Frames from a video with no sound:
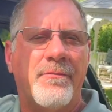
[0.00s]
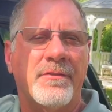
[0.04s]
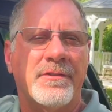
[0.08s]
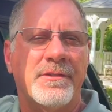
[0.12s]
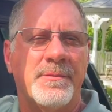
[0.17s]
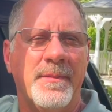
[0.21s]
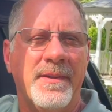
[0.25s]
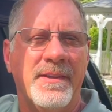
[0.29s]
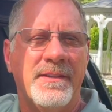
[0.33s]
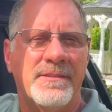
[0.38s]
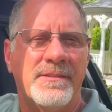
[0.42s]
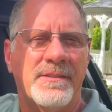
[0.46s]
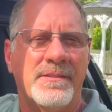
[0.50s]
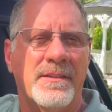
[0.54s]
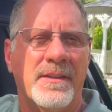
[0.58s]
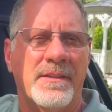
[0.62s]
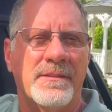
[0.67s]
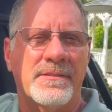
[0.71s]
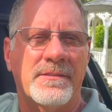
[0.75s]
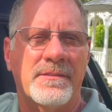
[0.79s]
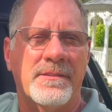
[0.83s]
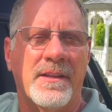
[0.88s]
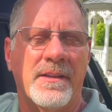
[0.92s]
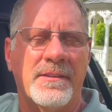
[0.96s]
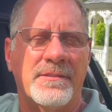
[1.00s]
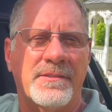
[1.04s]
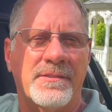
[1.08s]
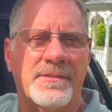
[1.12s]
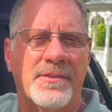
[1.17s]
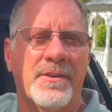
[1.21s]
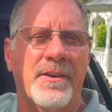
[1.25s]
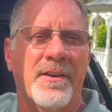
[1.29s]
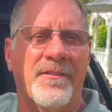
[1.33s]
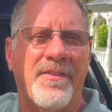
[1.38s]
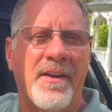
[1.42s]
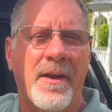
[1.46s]
which means it lets
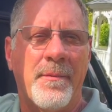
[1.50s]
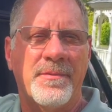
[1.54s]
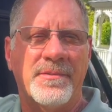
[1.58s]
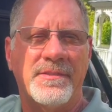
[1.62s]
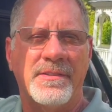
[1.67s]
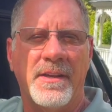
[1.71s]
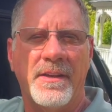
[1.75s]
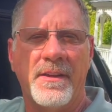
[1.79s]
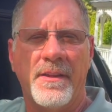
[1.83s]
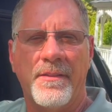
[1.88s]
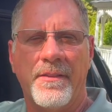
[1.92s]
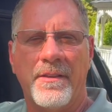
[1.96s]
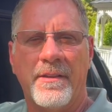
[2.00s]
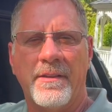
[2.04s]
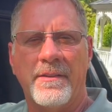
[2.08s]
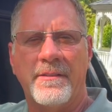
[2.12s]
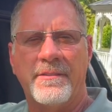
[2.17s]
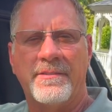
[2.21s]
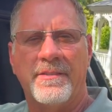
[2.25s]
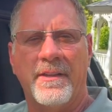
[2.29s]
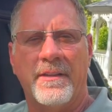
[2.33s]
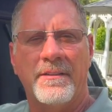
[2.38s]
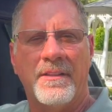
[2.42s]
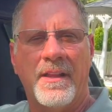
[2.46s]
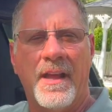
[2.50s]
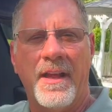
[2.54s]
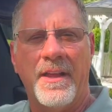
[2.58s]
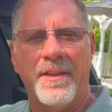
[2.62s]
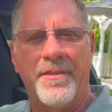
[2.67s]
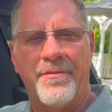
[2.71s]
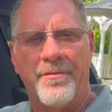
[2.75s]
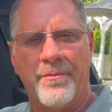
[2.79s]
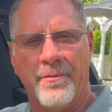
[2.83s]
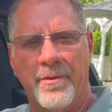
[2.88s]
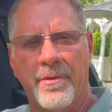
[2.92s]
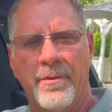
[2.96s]
35% of the sunlight
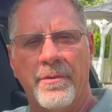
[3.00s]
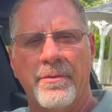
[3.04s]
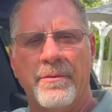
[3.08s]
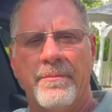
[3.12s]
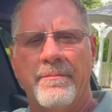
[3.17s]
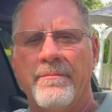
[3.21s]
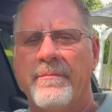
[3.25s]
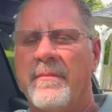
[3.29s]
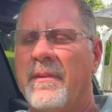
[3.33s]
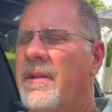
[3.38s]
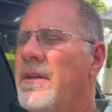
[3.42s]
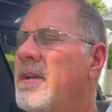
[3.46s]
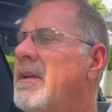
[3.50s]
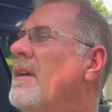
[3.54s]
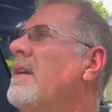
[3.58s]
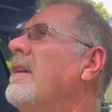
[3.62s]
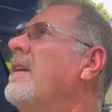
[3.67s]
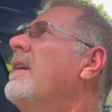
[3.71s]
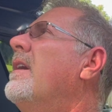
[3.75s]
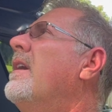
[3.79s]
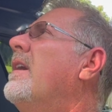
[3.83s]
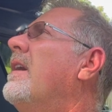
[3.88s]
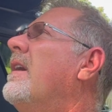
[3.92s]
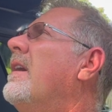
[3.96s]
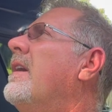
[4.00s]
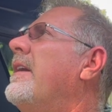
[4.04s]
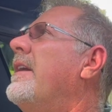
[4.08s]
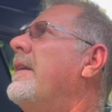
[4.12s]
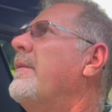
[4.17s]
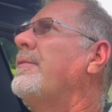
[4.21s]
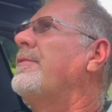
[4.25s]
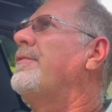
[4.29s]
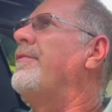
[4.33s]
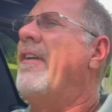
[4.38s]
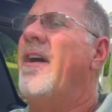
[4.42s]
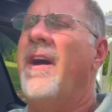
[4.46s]
through.
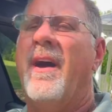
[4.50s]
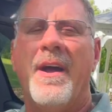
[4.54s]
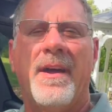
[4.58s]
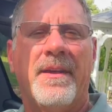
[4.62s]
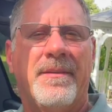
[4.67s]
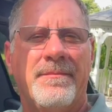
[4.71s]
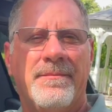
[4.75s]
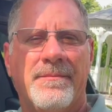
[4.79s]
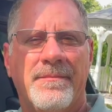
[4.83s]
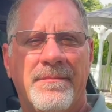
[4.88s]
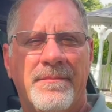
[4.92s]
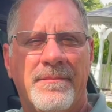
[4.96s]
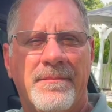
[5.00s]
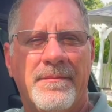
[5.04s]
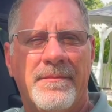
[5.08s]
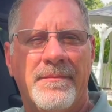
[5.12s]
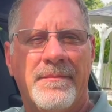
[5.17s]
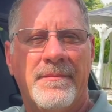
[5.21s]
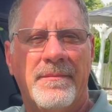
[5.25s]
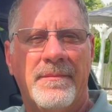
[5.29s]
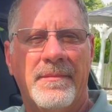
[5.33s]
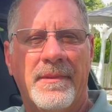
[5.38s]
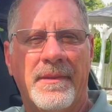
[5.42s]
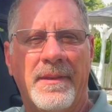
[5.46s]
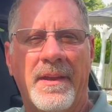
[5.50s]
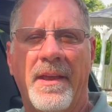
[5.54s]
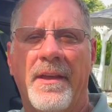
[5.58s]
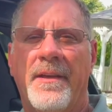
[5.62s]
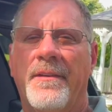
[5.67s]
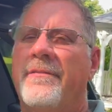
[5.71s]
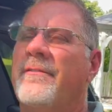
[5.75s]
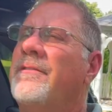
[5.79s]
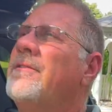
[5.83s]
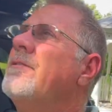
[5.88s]
It was fine. You know,